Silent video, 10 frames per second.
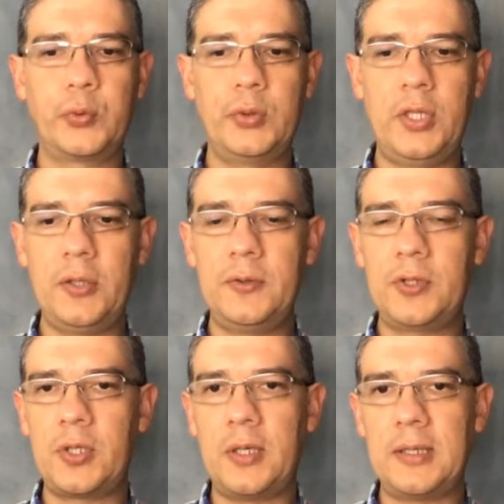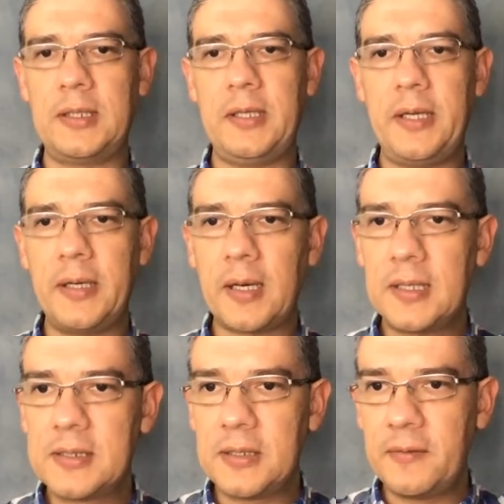donut chart in here,
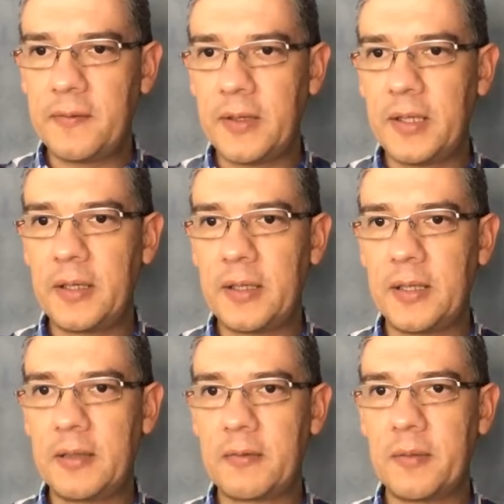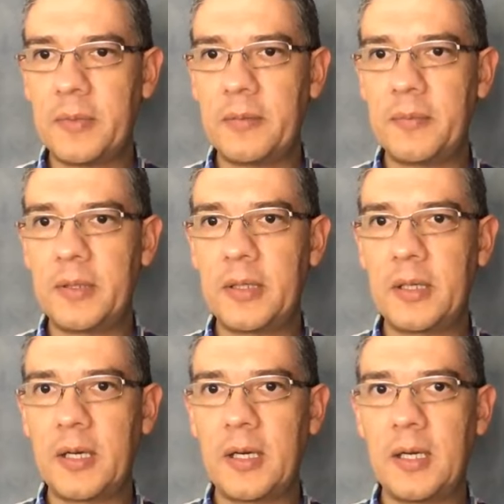let's see if I can
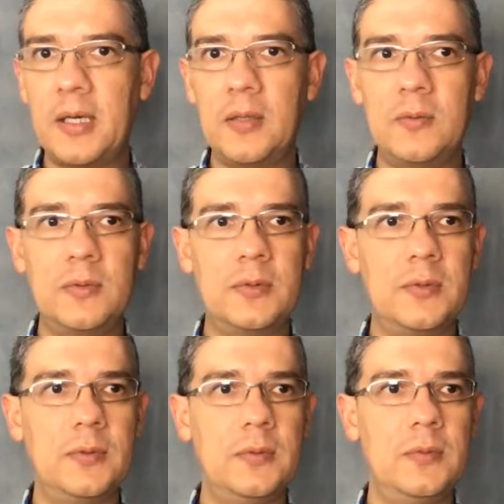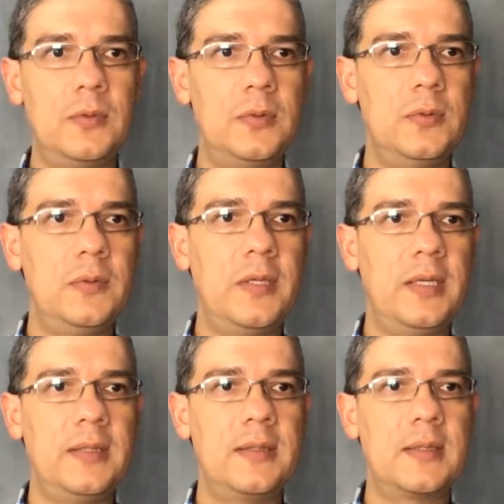remember how to do
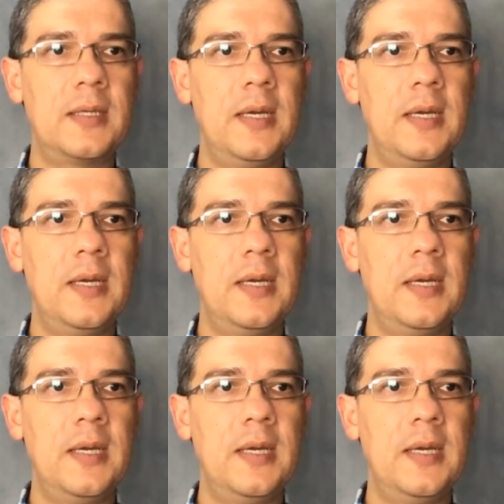this.